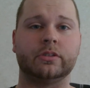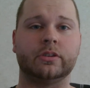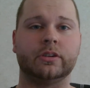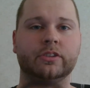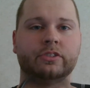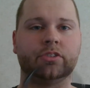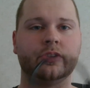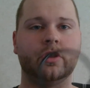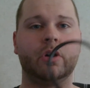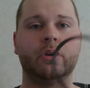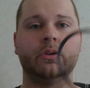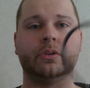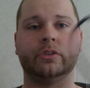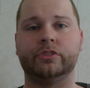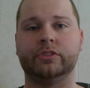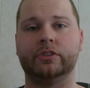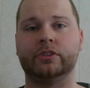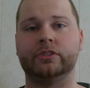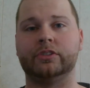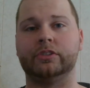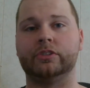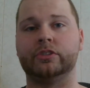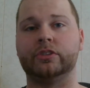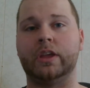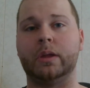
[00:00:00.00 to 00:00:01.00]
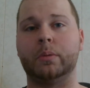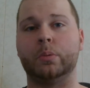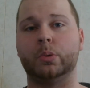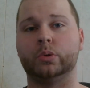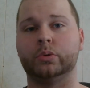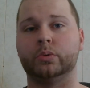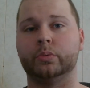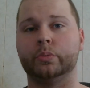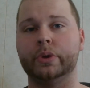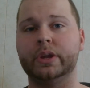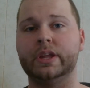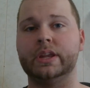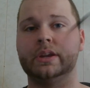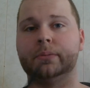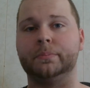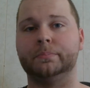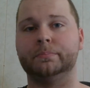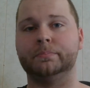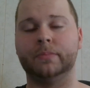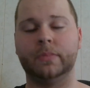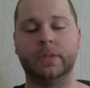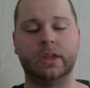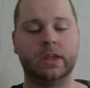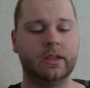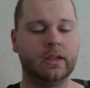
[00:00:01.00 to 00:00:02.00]
as long as this is able to read them.
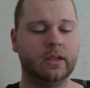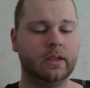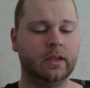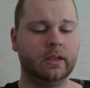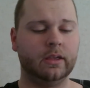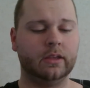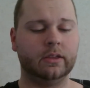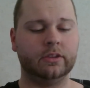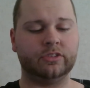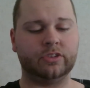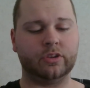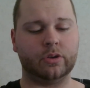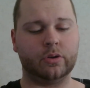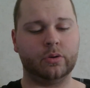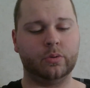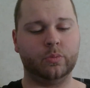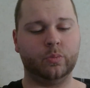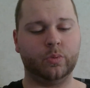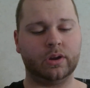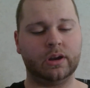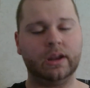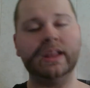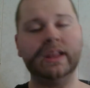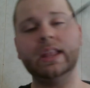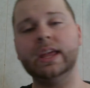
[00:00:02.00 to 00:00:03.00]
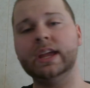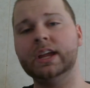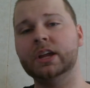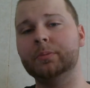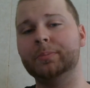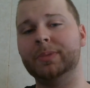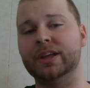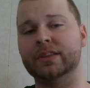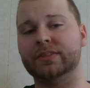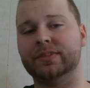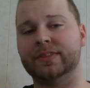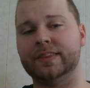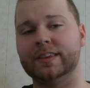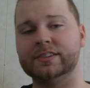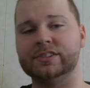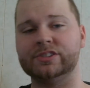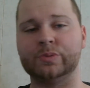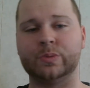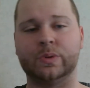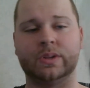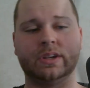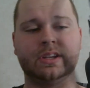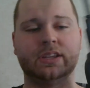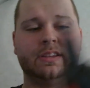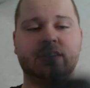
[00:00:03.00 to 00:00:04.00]
So what I like about this
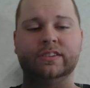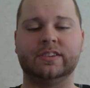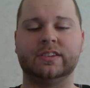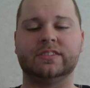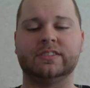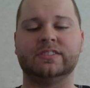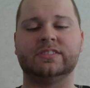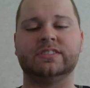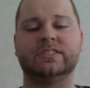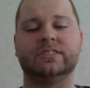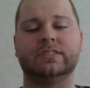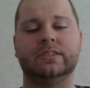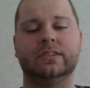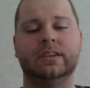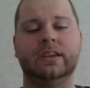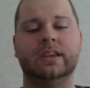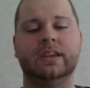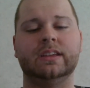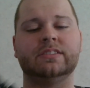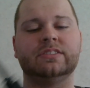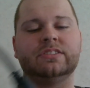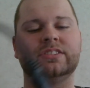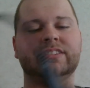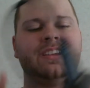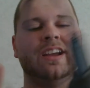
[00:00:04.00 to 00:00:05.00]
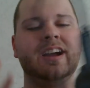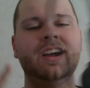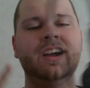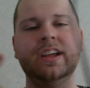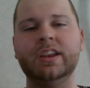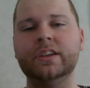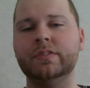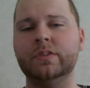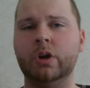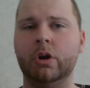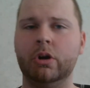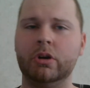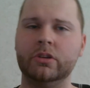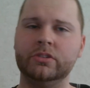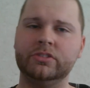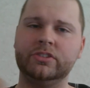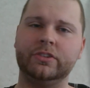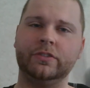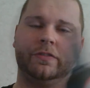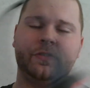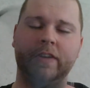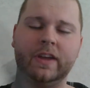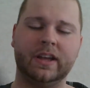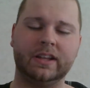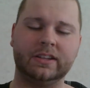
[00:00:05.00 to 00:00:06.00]
one is it's kind of cost
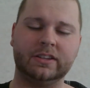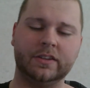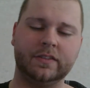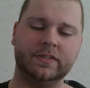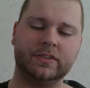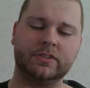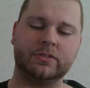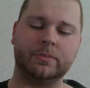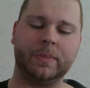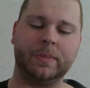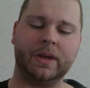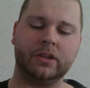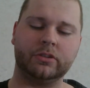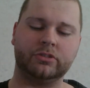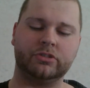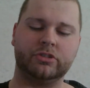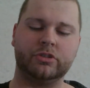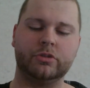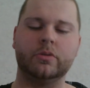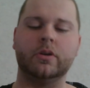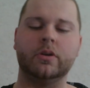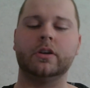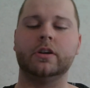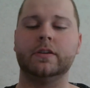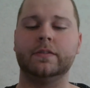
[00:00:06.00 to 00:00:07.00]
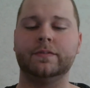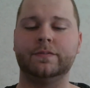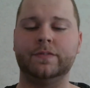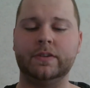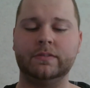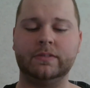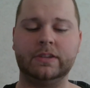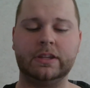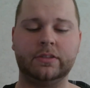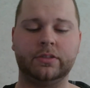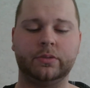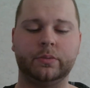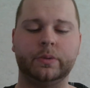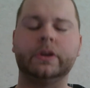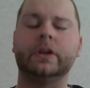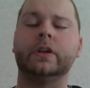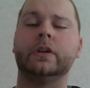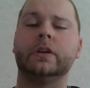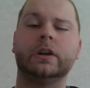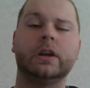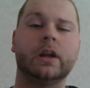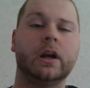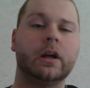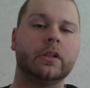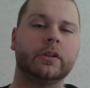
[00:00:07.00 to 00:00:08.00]
effective. It's about $250,
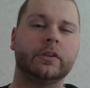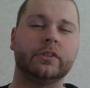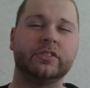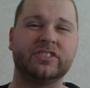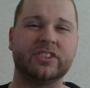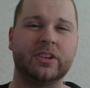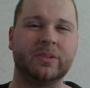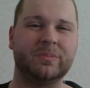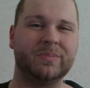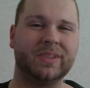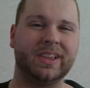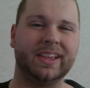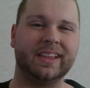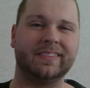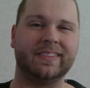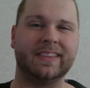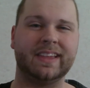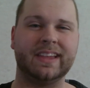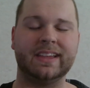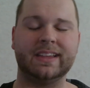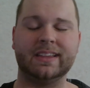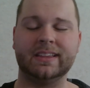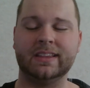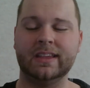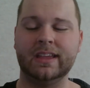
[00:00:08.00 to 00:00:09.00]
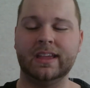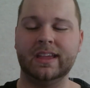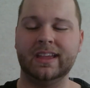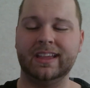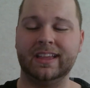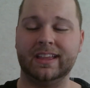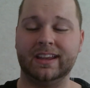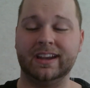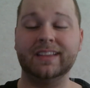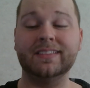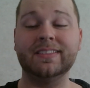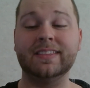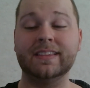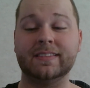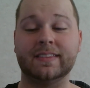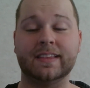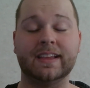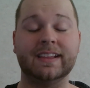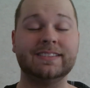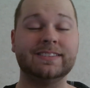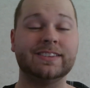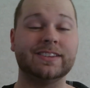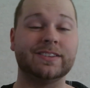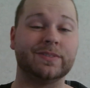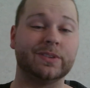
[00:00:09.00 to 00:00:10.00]
$300, something like that. And I think
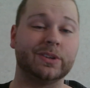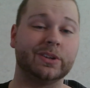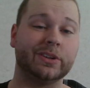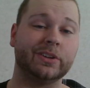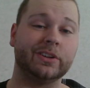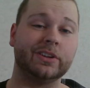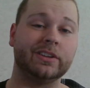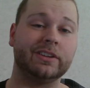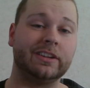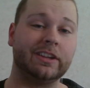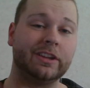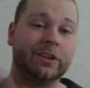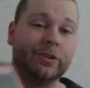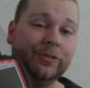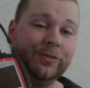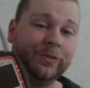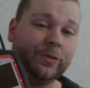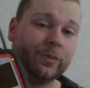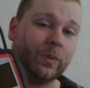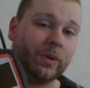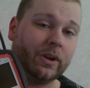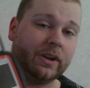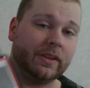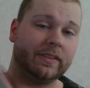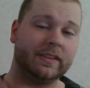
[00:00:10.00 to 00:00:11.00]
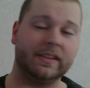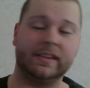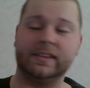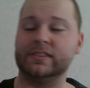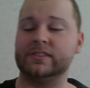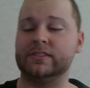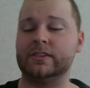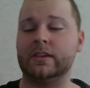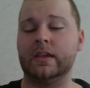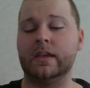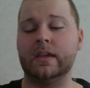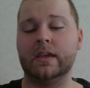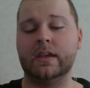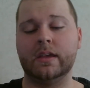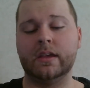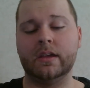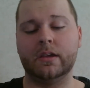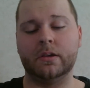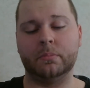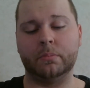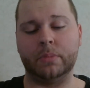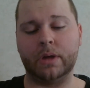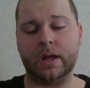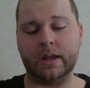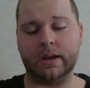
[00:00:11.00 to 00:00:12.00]
that's even a good deal for one of these.
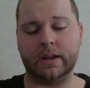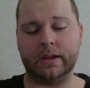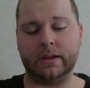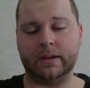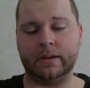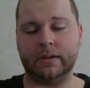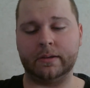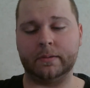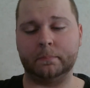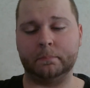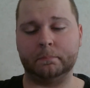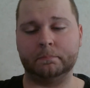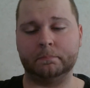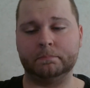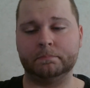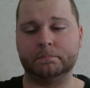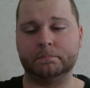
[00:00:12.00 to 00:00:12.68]
But